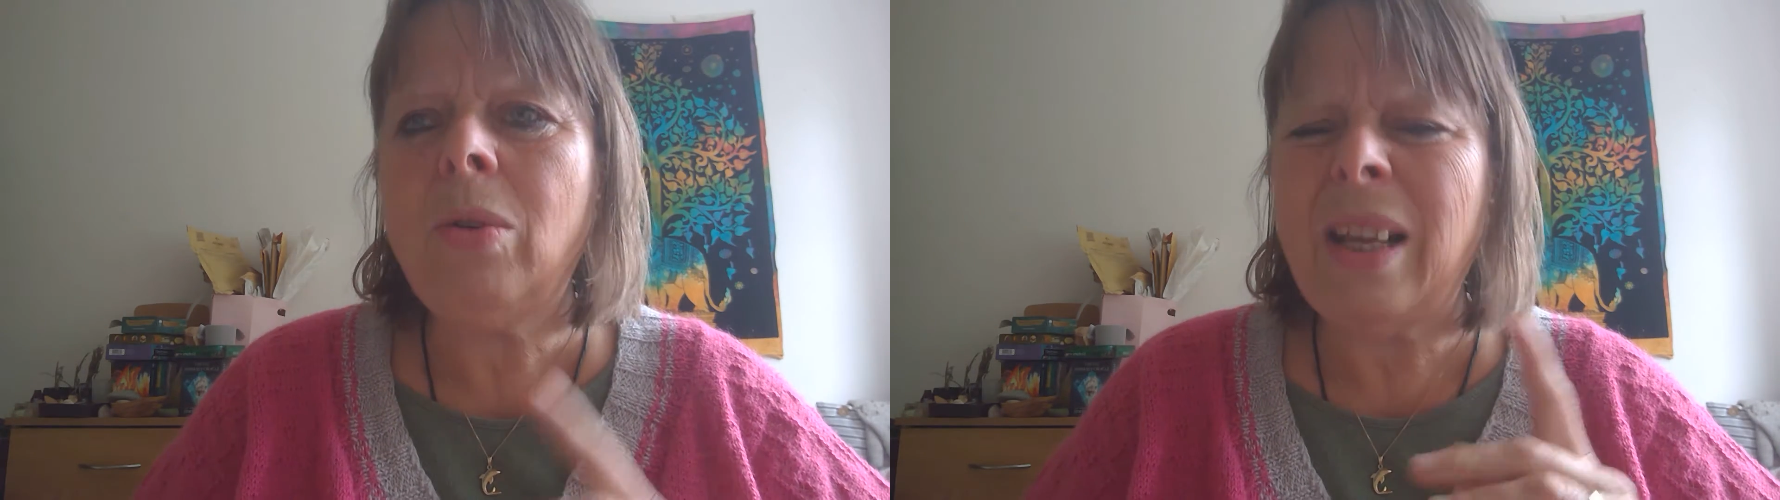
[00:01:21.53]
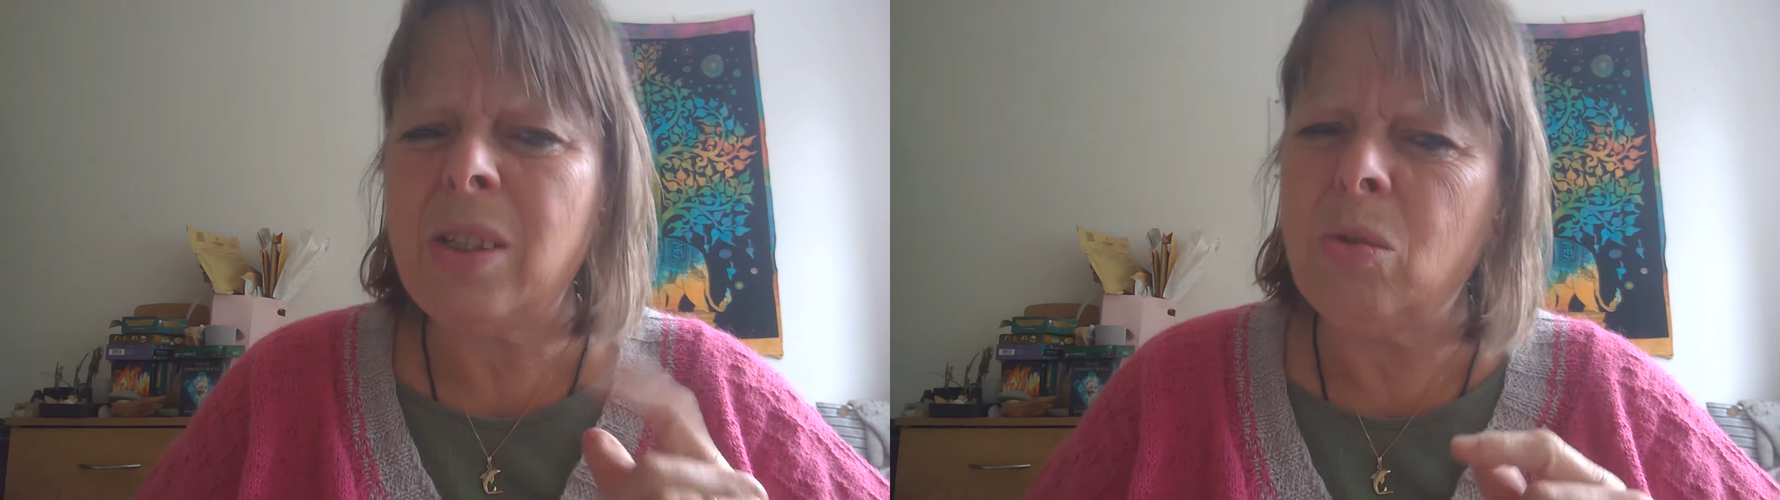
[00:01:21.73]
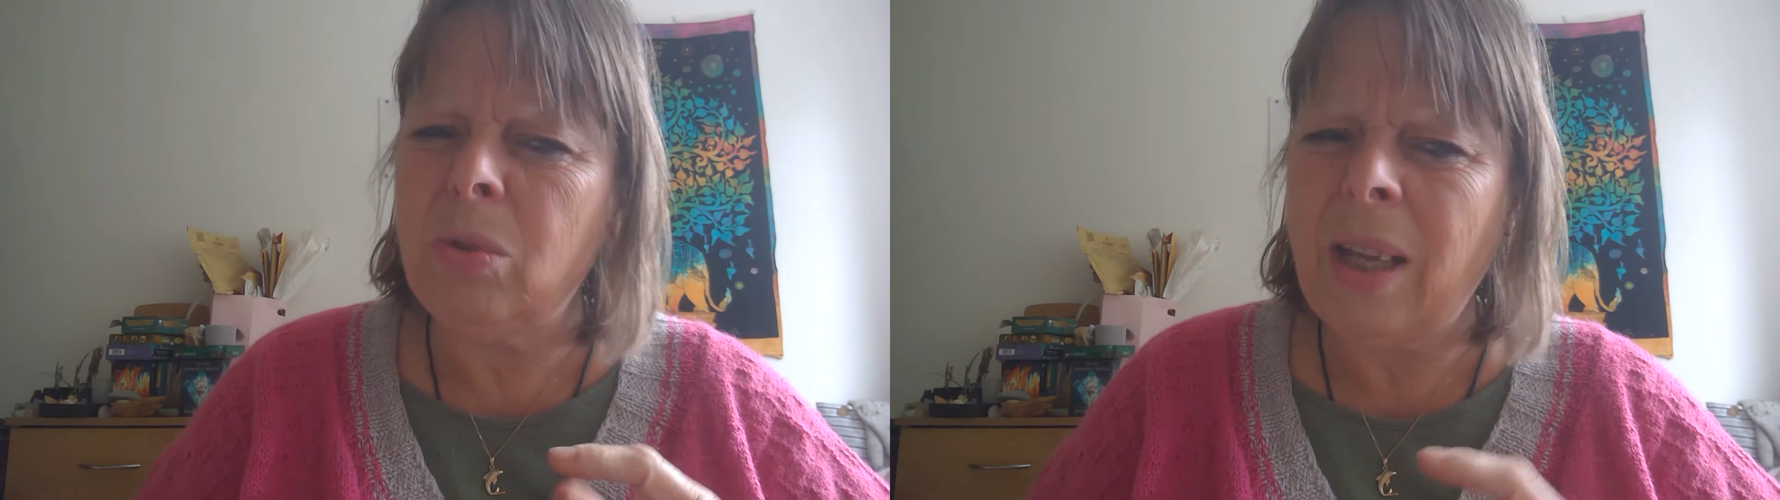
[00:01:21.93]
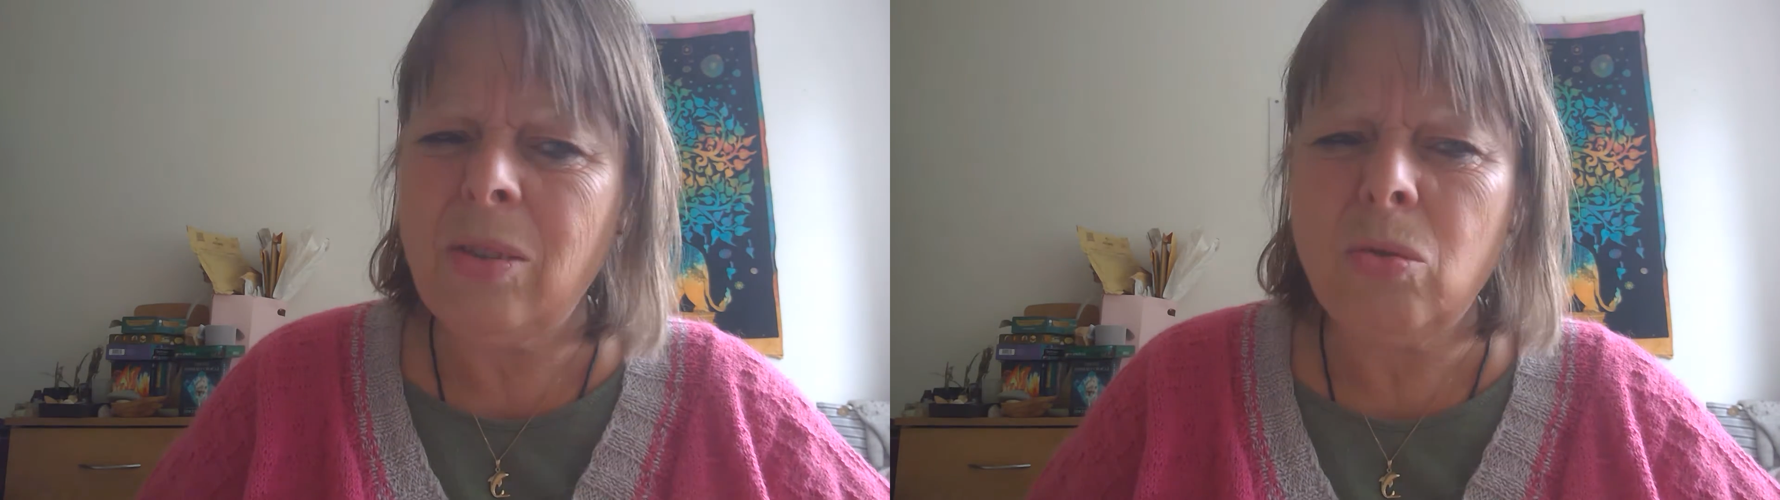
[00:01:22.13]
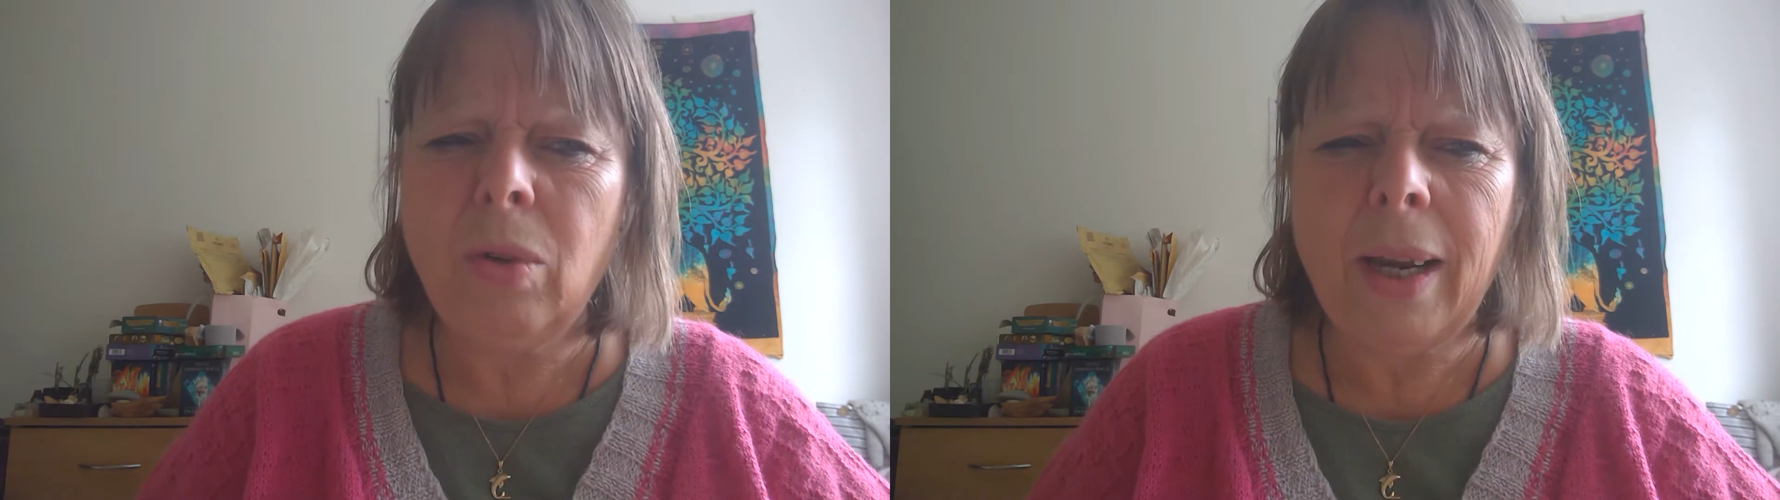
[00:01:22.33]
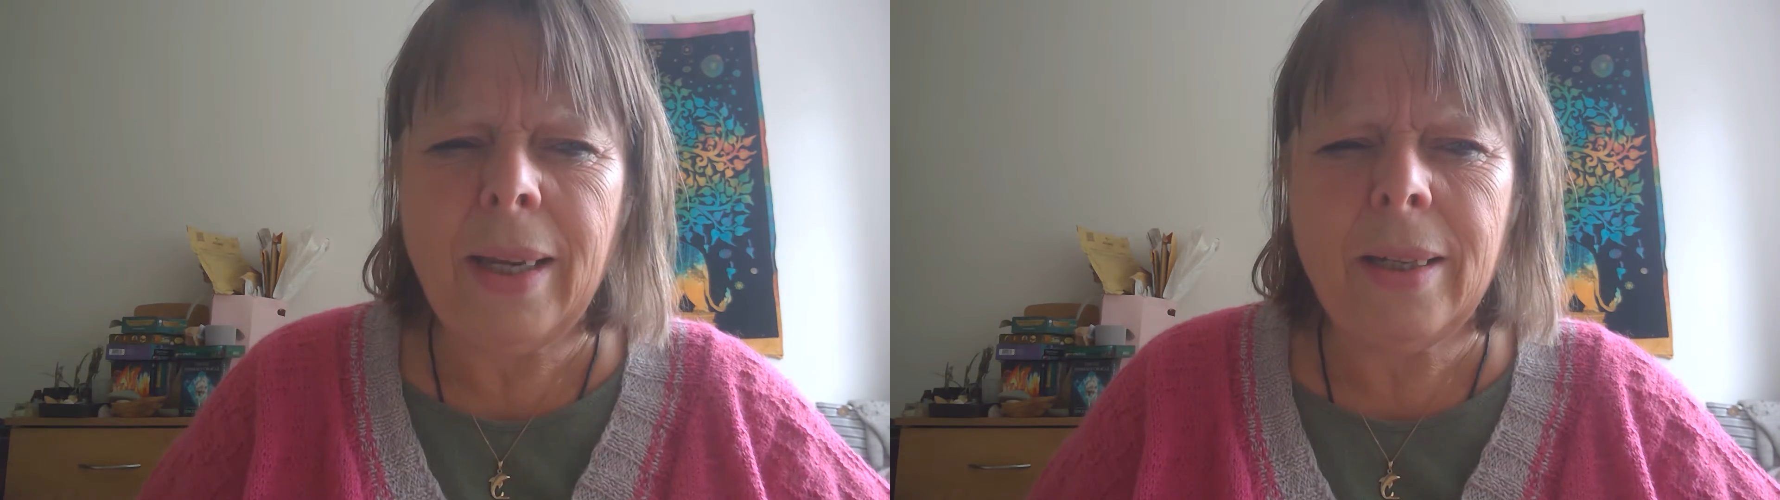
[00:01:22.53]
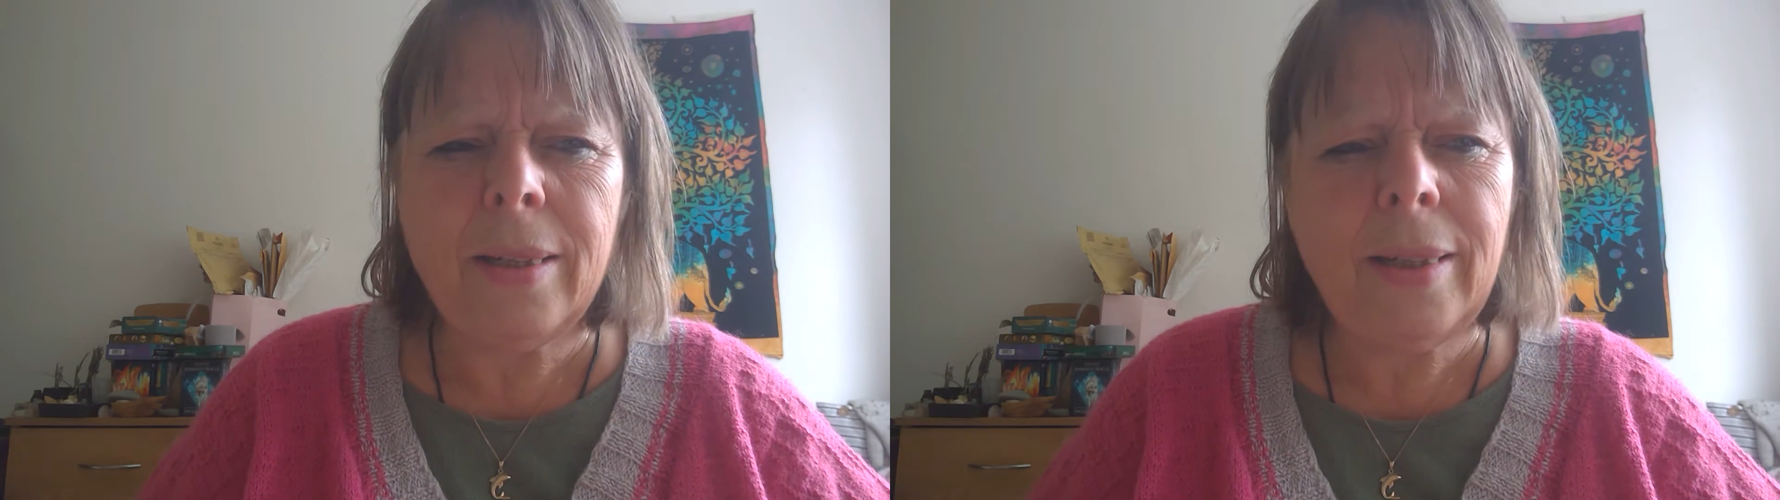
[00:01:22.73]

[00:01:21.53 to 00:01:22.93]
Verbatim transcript: that's that's right,